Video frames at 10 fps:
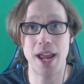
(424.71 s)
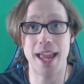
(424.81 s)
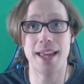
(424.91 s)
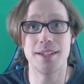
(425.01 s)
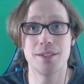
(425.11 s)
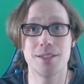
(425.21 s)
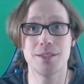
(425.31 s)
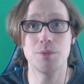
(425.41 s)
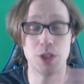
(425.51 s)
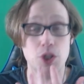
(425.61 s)
And
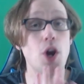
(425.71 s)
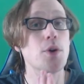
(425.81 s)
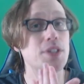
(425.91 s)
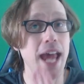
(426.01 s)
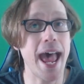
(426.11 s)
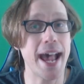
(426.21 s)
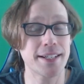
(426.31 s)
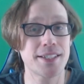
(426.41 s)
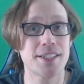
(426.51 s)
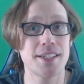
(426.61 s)
we chose
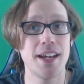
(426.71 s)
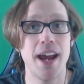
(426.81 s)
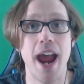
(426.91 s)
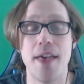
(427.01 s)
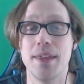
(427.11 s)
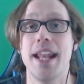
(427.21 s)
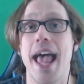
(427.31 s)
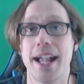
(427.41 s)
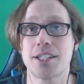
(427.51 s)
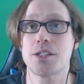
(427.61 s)
X and then
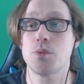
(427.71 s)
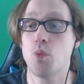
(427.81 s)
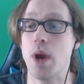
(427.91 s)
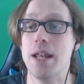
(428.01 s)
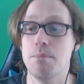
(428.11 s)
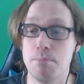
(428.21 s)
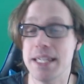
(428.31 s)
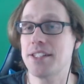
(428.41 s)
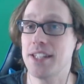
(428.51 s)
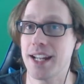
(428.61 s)
X went
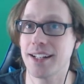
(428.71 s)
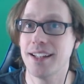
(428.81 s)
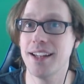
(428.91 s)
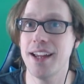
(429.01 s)
missing.